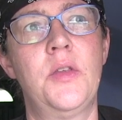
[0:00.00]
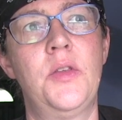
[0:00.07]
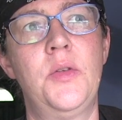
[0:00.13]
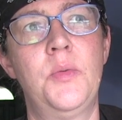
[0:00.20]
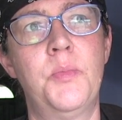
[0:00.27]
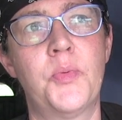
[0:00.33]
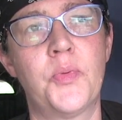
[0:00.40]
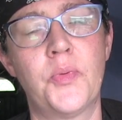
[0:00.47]

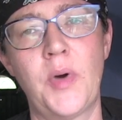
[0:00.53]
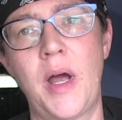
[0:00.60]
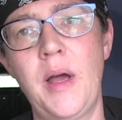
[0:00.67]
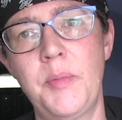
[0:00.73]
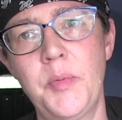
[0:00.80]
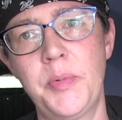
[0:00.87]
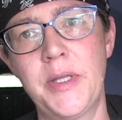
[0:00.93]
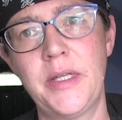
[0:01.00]
you
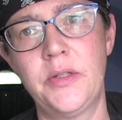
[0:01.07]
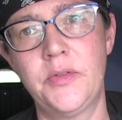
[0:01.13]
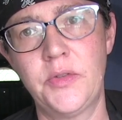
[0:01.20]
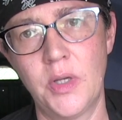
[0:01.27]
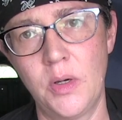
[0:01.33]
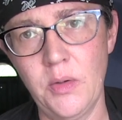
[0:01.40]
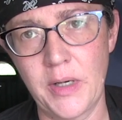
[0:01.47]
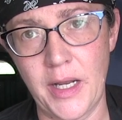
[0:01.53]
probably
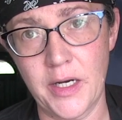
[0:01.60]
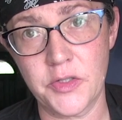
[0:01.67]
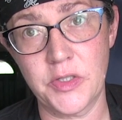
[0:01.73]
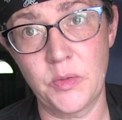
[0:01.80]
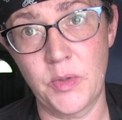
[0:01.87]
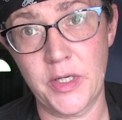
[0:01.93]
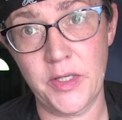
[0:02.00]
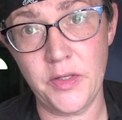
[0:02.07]
don't
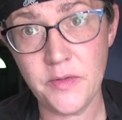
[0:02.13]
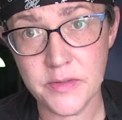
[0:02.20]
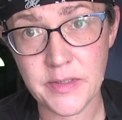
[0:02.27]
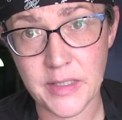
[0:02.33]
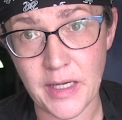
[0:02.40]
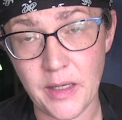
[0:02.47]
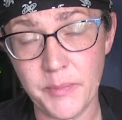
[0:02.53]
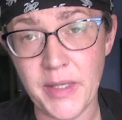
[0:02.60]
actually want to use a
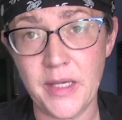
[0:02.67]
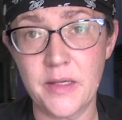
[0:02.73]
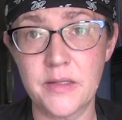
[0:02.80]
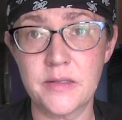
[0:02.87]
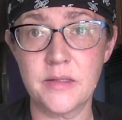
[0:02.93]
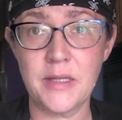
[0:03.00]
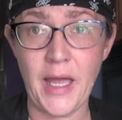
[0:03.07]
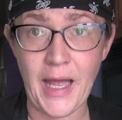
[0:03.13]
towel
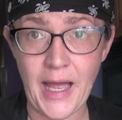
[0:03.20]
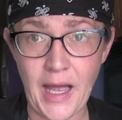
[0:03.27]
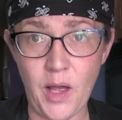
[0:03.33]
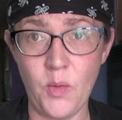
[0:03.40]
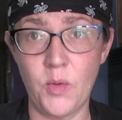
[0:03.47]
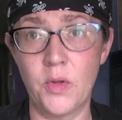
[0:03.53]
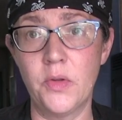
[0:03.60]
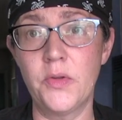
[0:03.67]
because
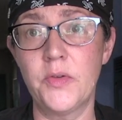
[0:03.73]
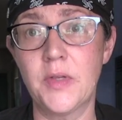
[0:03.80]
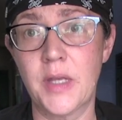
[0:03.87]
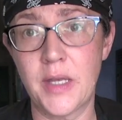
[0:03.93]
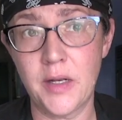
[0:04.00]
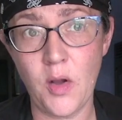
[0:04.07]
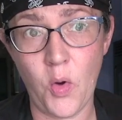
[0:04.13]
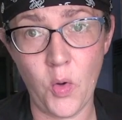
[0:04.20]
towels
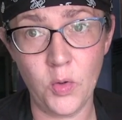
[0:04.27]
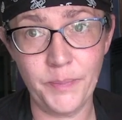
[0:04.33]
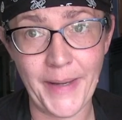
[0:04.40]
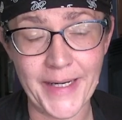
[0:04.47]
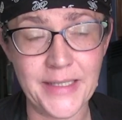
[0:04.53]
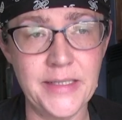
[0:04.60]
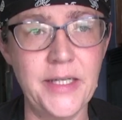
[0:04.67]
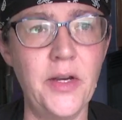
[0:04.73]
can hold
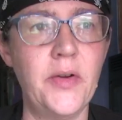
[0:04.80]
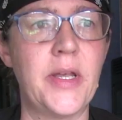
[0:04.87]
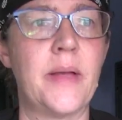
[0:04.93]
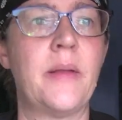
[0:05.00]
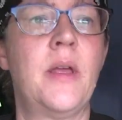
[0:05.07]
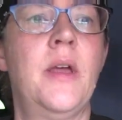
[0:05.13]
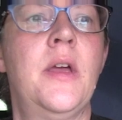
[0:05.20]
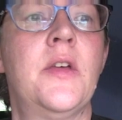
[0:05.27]
bacteria.
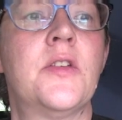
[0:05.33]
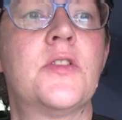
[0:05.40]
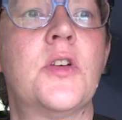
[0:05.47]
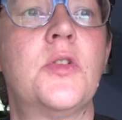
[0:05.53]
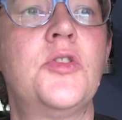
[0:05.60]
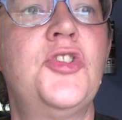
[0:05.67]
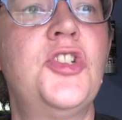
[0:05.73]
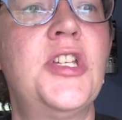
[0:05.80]

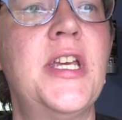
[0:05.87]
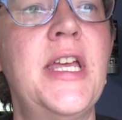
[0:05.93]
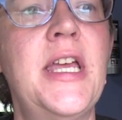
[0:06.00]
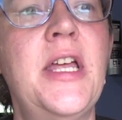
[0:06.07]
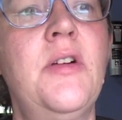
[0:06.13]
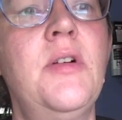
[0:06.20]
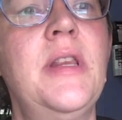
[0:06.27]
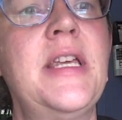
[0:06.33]
So
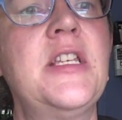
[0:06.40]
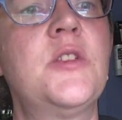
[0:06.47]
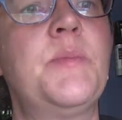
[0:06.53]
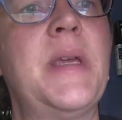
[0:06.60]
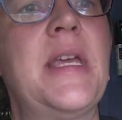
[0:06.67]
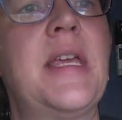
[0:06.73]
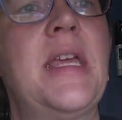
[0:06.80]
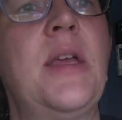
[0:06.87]
generally
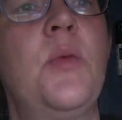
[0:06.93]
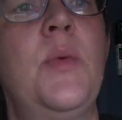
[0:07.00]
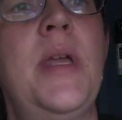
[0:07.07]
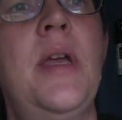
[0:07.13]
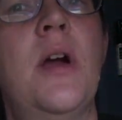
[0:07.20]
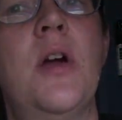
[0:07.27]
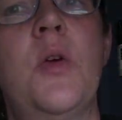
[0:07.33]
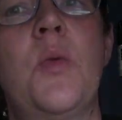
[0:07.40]
speaking,
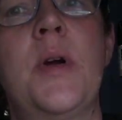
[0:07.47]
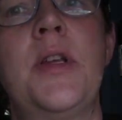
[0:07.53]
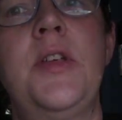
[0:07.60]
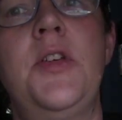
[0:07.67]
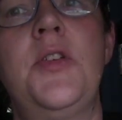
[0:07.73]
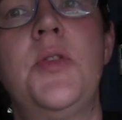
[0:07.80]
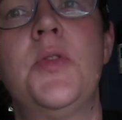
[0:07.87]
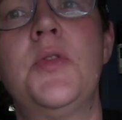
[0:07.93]
we are going
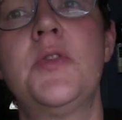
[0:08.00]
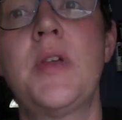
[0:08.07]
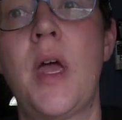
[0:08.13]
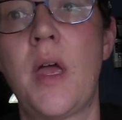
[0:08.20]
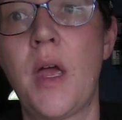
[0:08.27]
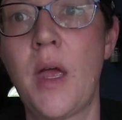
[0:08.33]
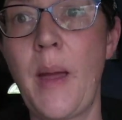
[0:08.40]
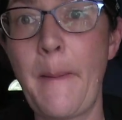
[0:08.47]
to use
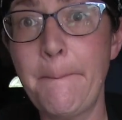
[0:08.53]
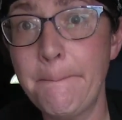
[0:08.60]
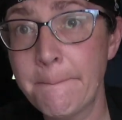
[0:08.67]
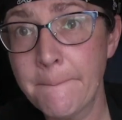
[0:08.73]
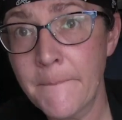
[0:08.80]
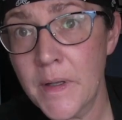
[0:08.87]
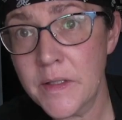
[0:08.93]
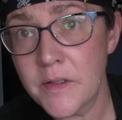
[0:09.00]

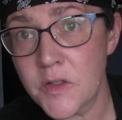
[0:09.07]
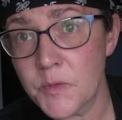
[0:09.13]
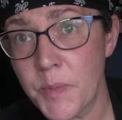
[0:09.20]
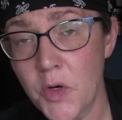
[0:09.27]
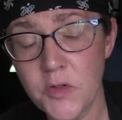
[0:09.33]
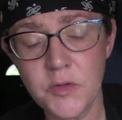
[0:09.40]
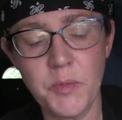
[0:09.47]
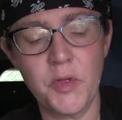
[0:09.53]

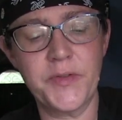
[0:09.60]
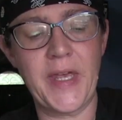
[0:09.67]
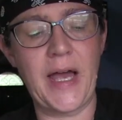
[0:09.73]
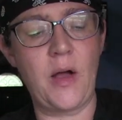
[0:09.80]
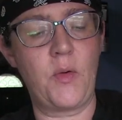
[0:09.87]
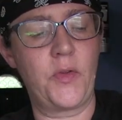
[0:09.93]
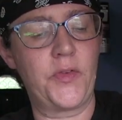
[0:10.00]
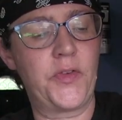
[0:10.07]
disposable
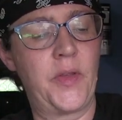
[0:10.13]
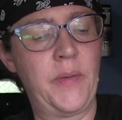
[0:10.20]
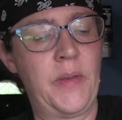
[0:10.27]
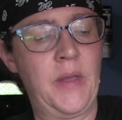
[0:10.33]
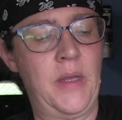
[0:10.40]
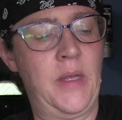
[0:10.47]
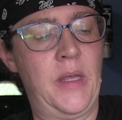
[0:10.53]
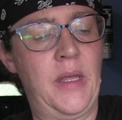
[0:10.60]
towels.
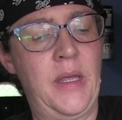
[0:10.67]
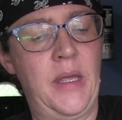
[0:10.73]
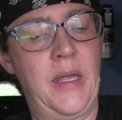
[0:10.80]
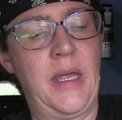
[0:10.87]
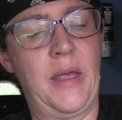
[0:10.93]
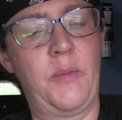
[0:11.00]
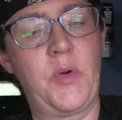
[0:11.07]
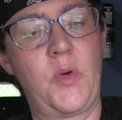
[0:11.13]

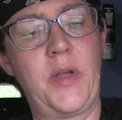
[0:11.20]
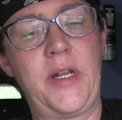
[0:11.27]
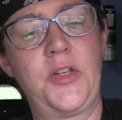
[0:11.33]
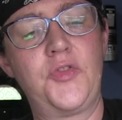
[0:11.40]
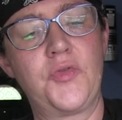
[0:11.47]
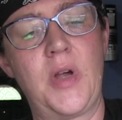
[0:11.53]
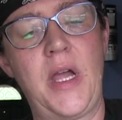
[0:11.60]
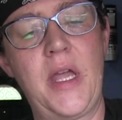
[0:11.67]
We're going
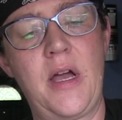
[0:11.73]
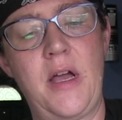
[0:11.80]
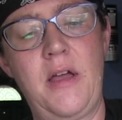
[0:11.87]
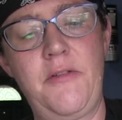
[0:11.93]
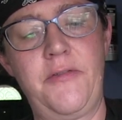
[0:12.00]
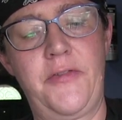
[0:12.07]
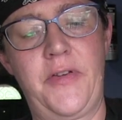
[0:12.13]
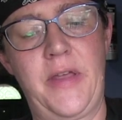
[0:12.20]
to dry
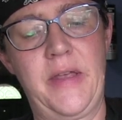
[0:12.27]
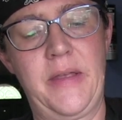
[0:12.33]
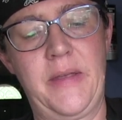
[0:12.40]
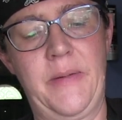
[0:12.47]
off.